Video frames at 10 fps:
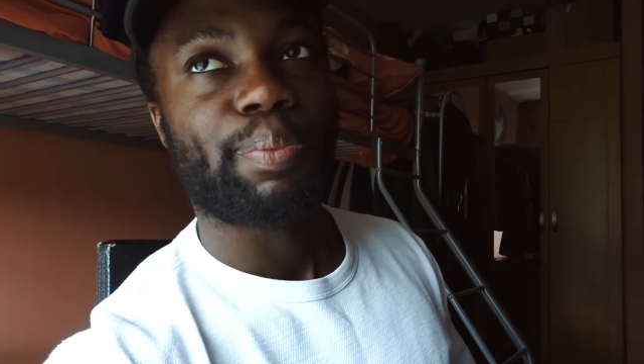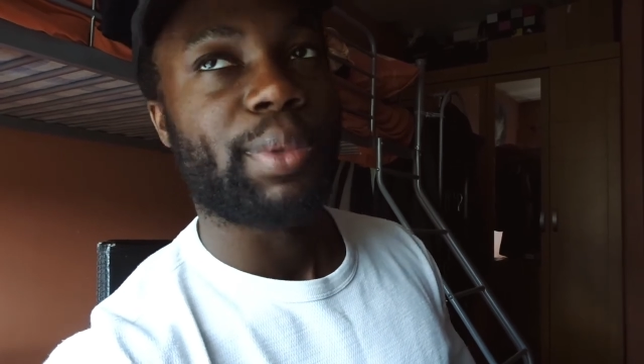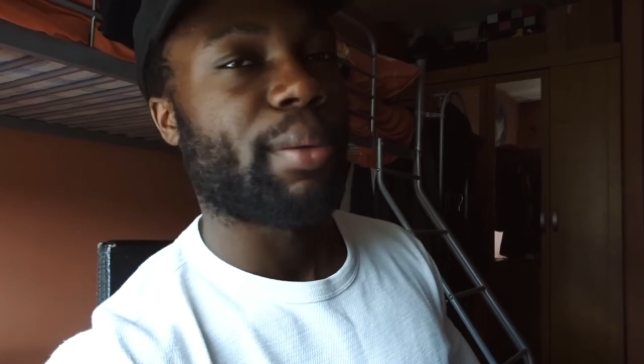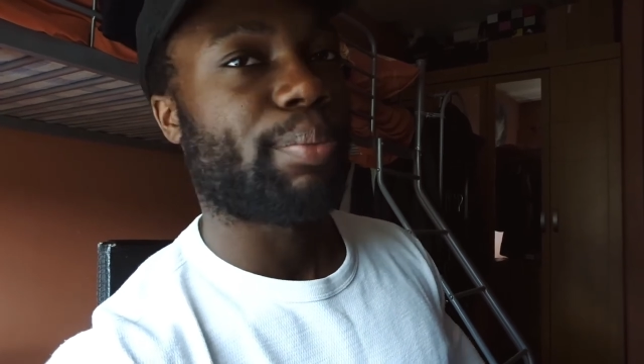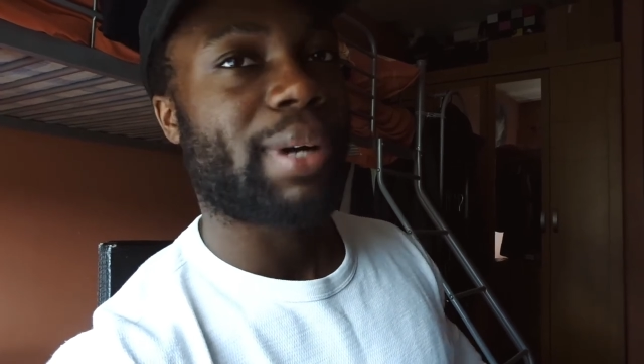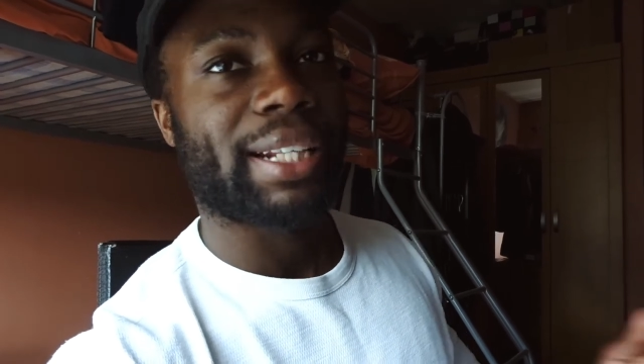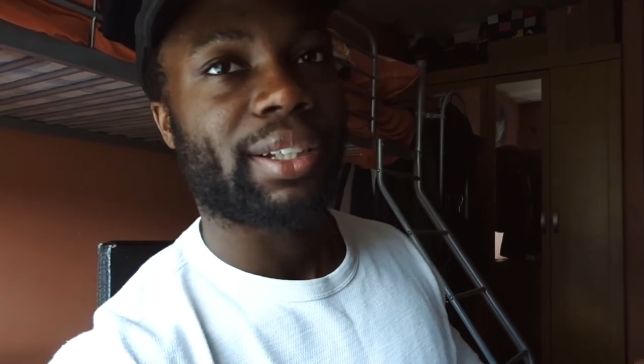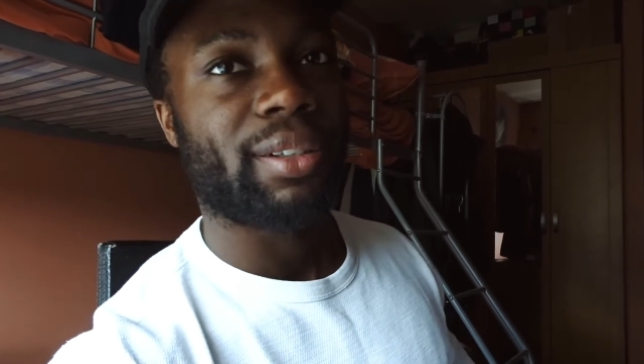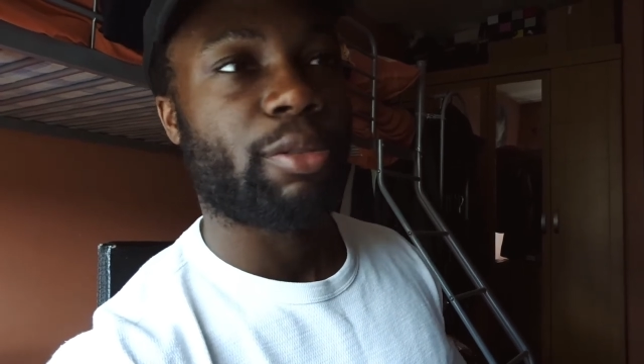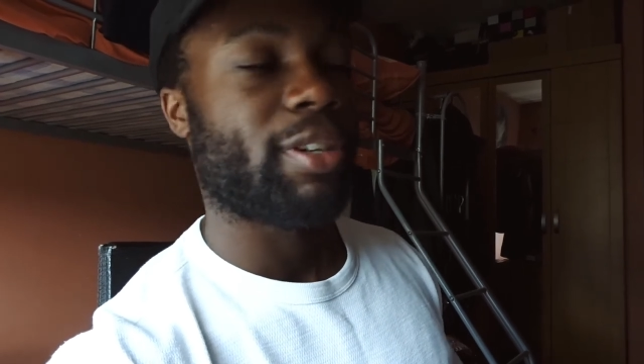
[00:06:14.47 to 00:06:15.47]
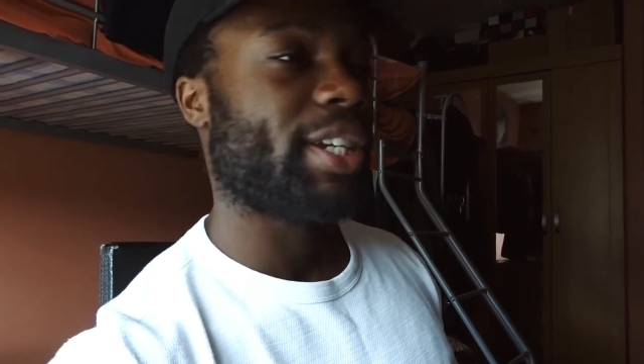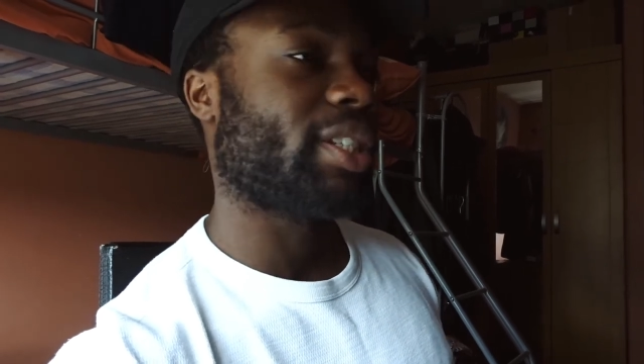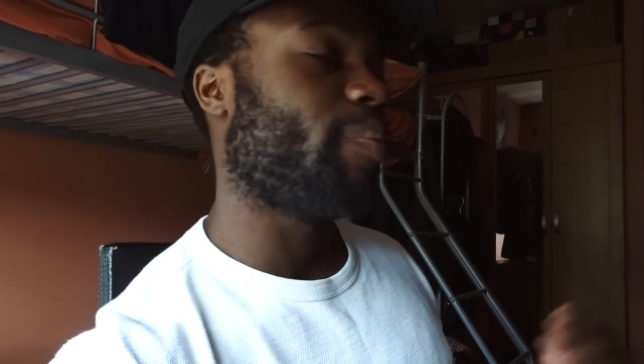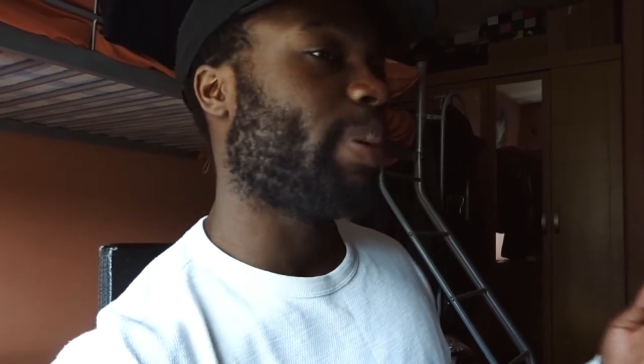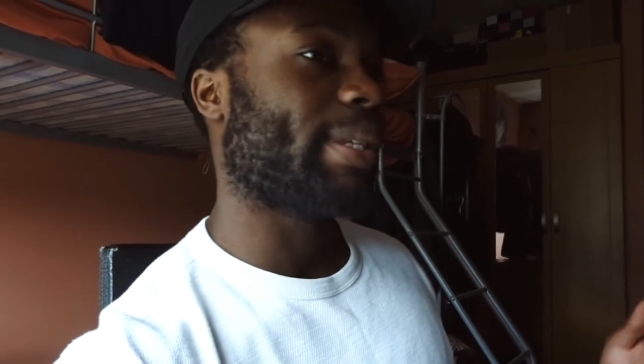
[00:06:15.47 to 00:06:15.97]
you know, practical in
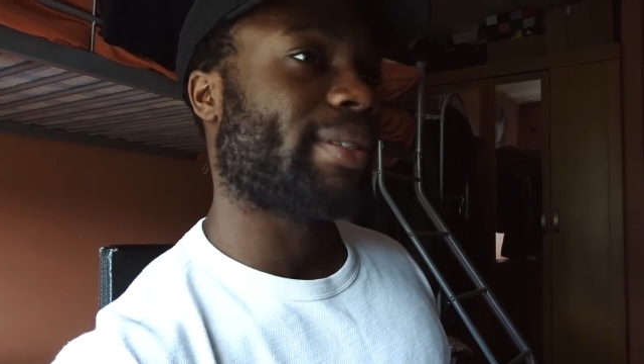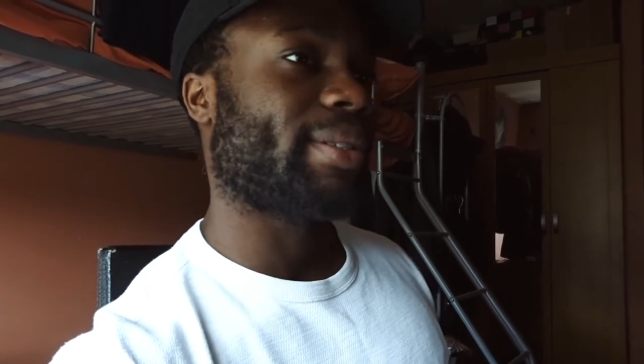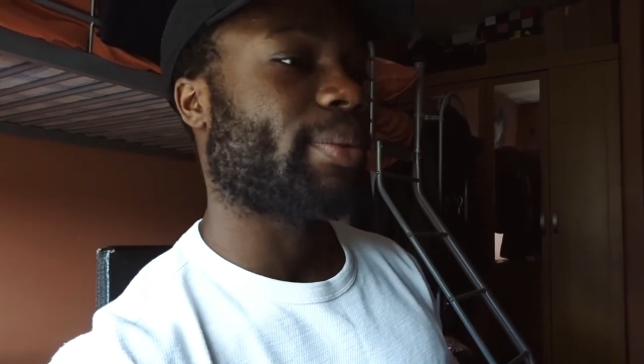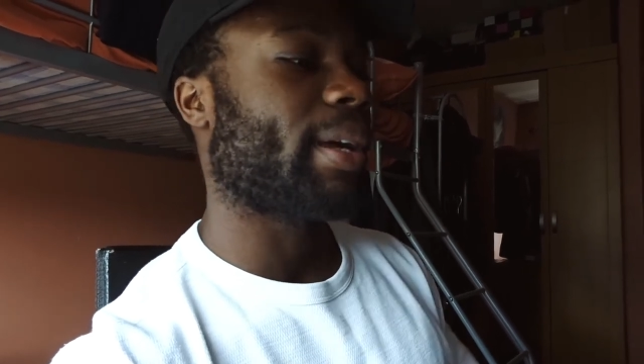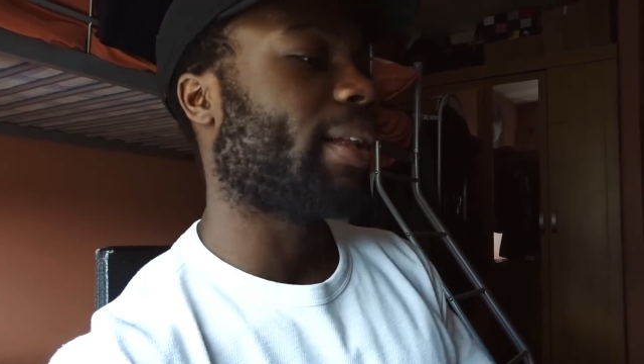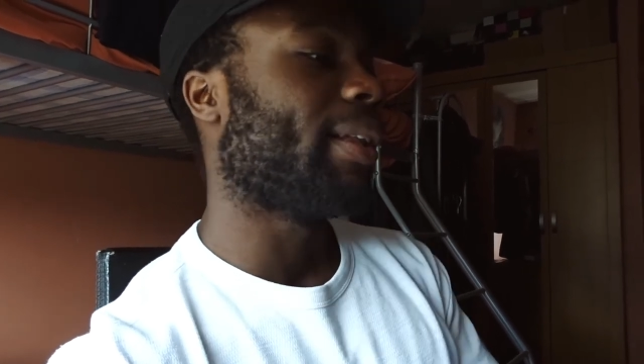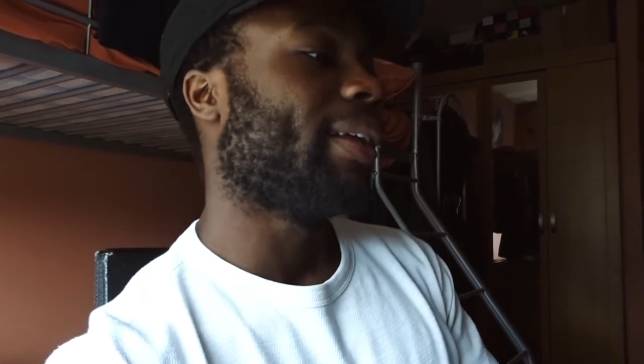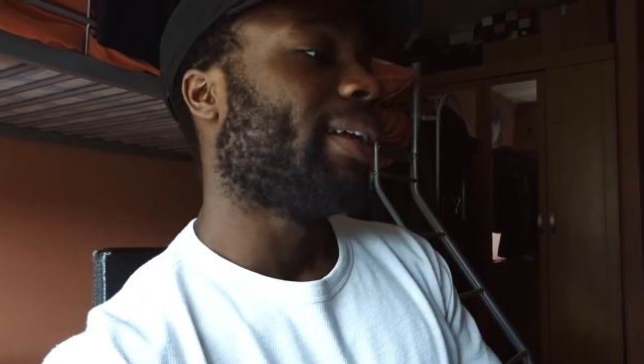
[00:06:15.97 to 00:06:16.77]
relation to business as well.